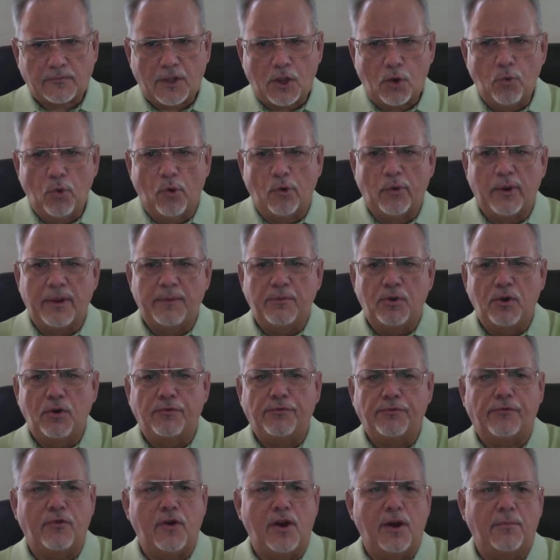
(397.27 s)
where we
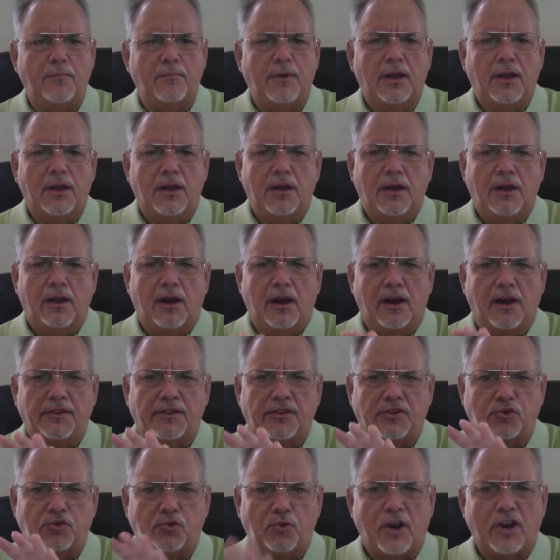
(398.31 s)
moved from
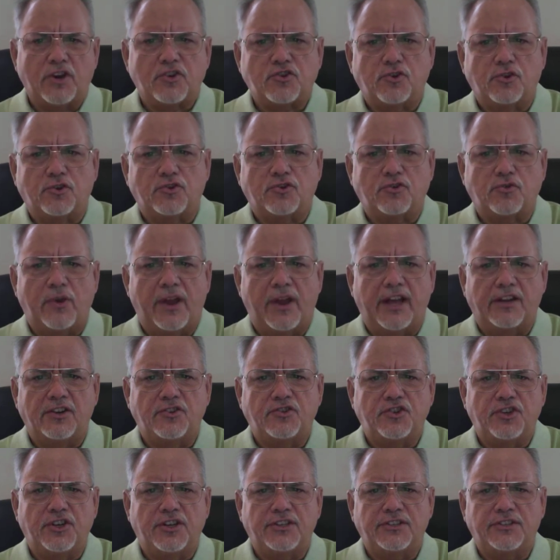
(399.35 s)
the directional
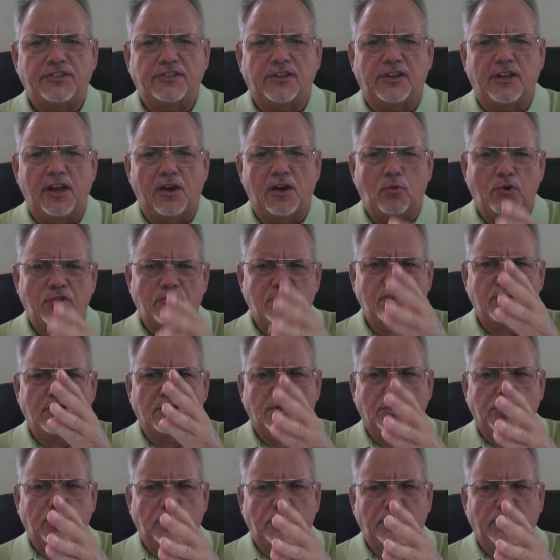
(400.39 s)
strategies, which
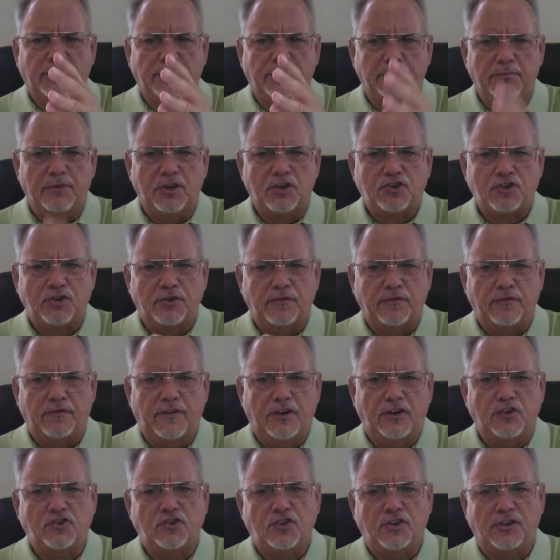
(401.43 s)
included the mission,
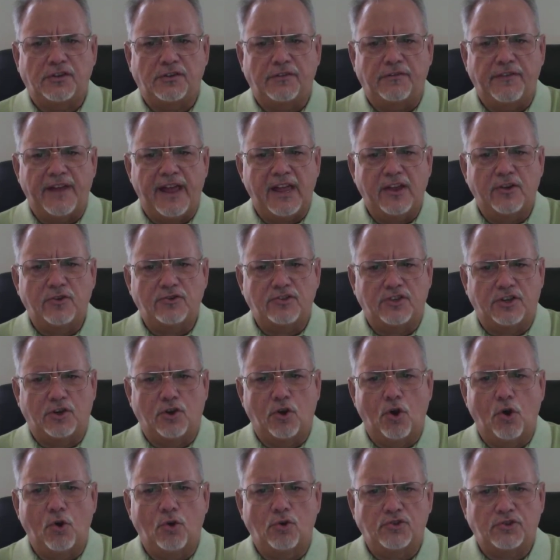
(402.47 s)
vision, values, and
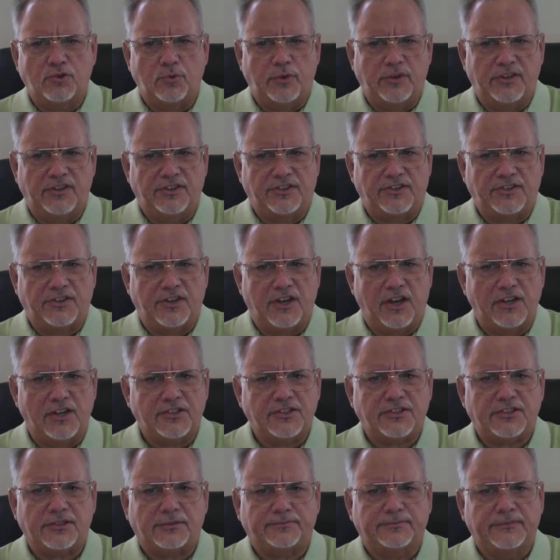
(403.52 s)
goals that we
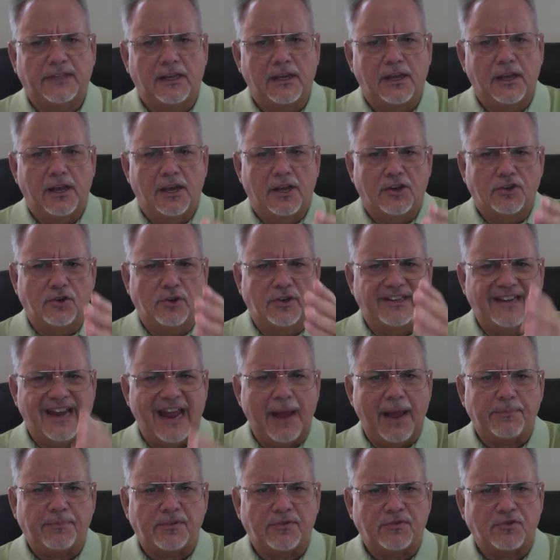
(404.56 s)
discussed, to
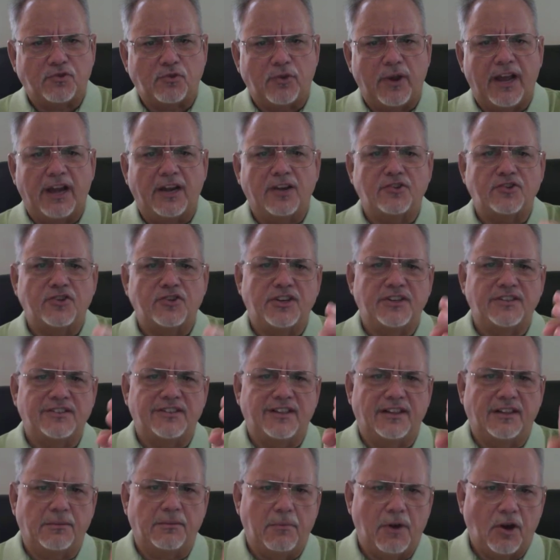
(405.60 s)
adaptive strategies,
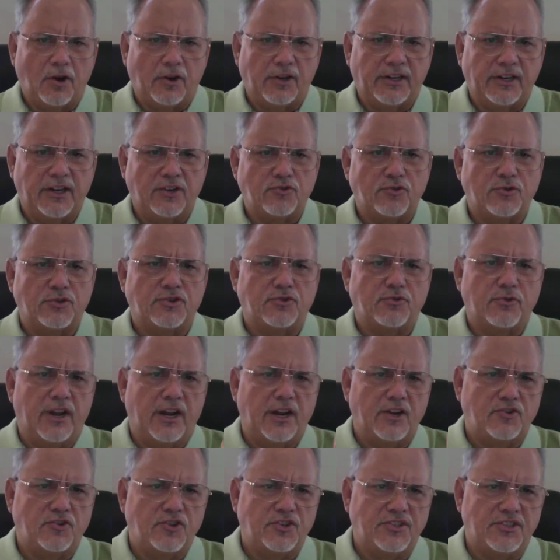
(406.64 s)
and the market entry
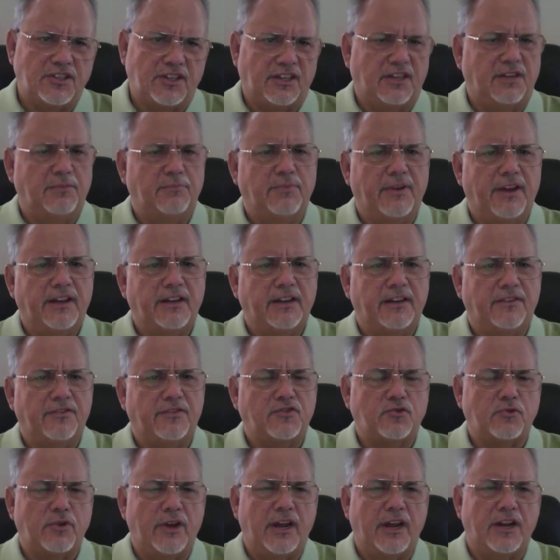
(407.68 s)
strategies, and the competitive
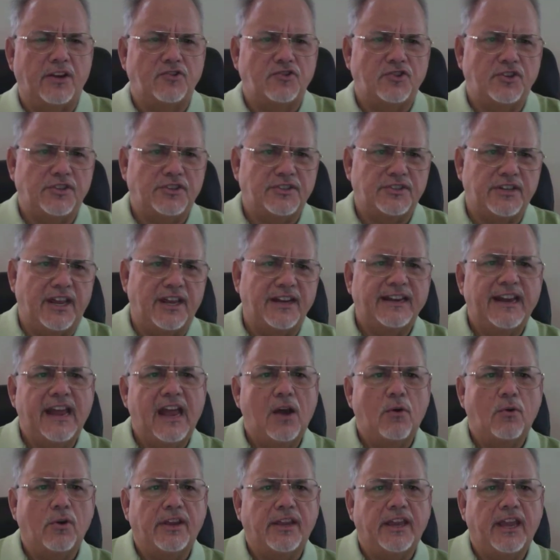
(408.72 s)
strategies. And
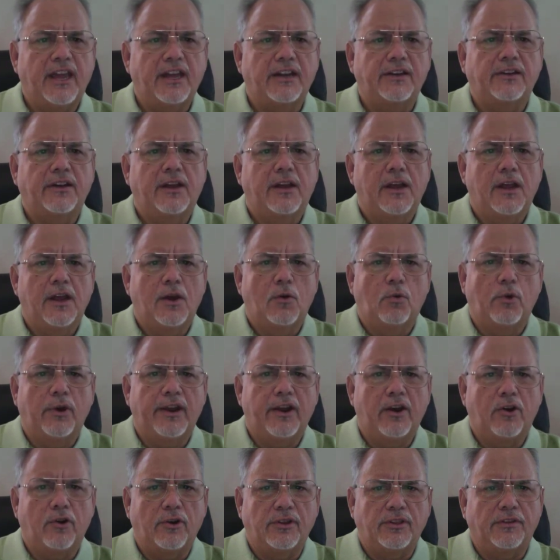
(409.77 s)
now again, we
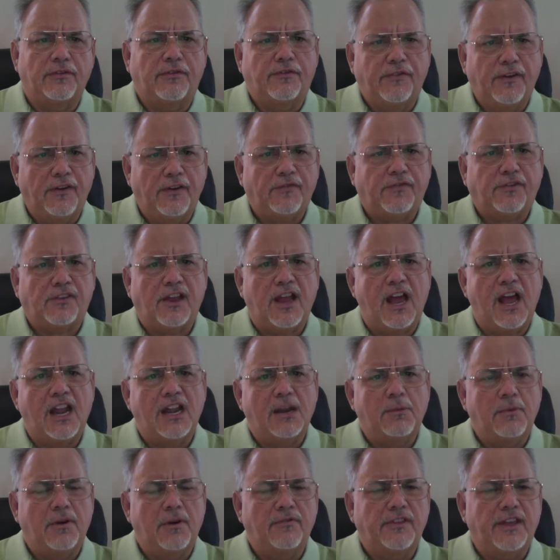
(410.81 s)
are in the fifth
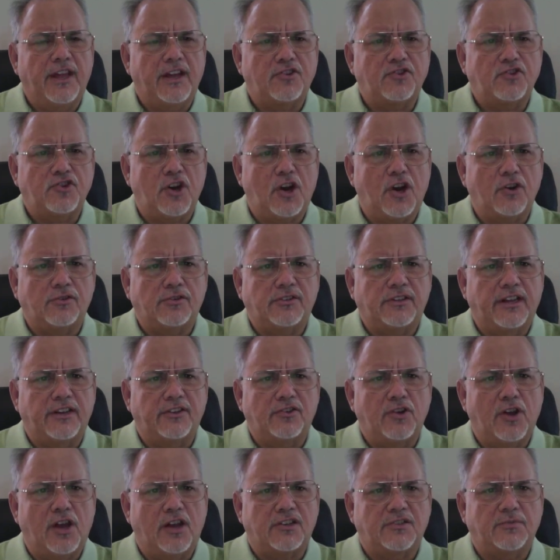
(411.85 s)
column of that chart
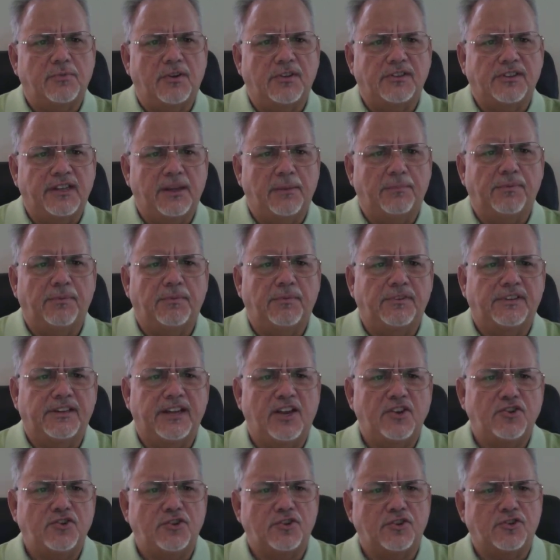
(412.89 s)
that talks about the
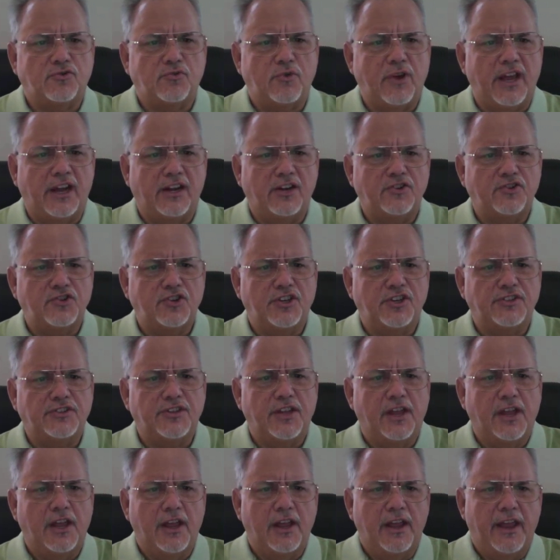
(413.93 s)
implementation
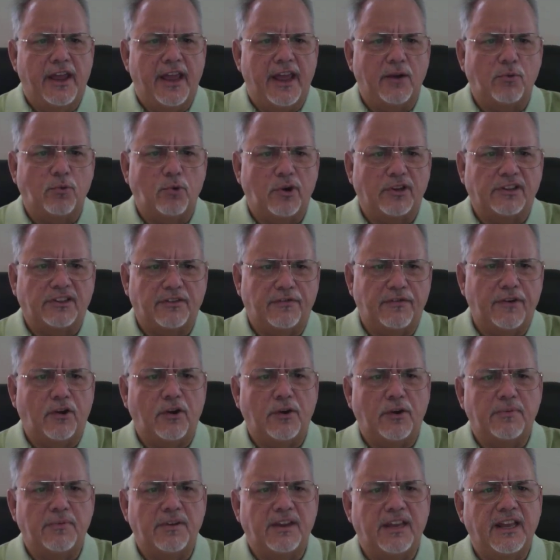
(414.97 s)
strategies. And we're at the
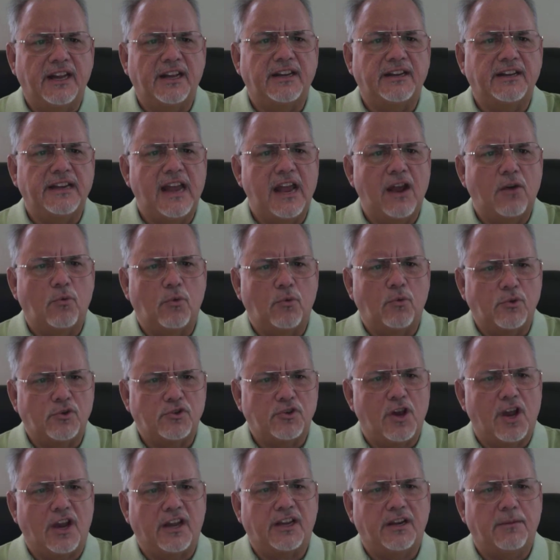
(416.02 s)
very beginning now, where we're
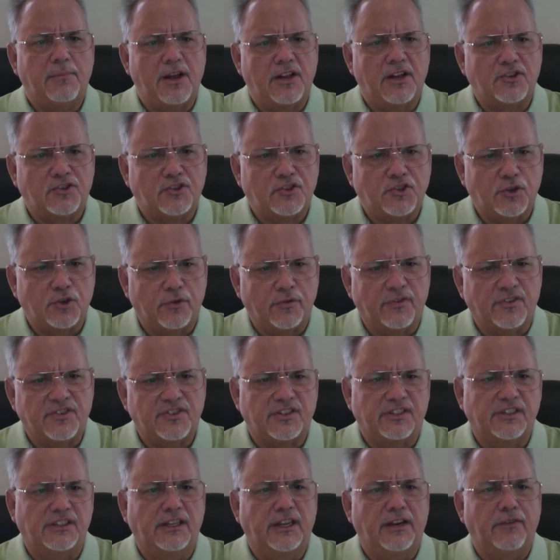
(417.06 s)
talking about
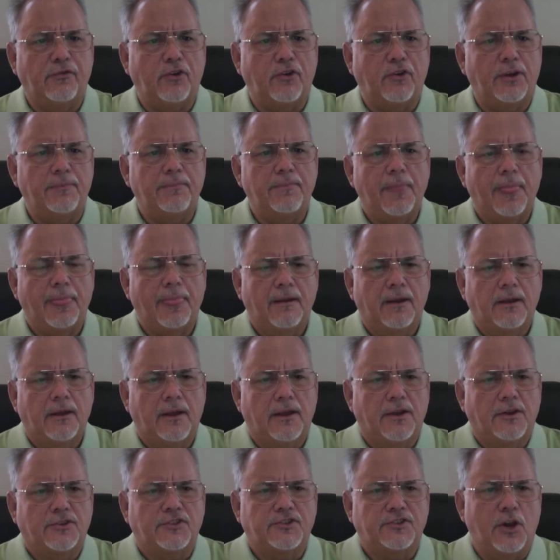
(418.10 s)
service delivery.
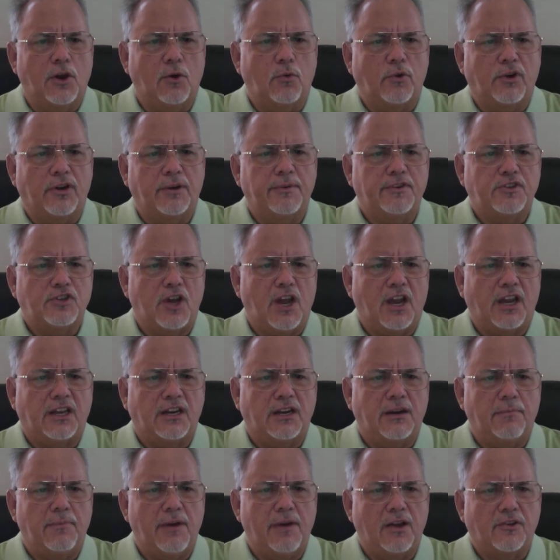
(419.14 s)
So we're going to be talking
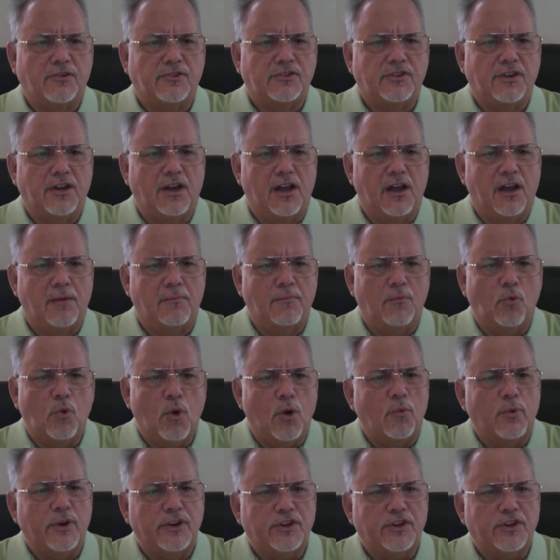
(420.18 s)
about what we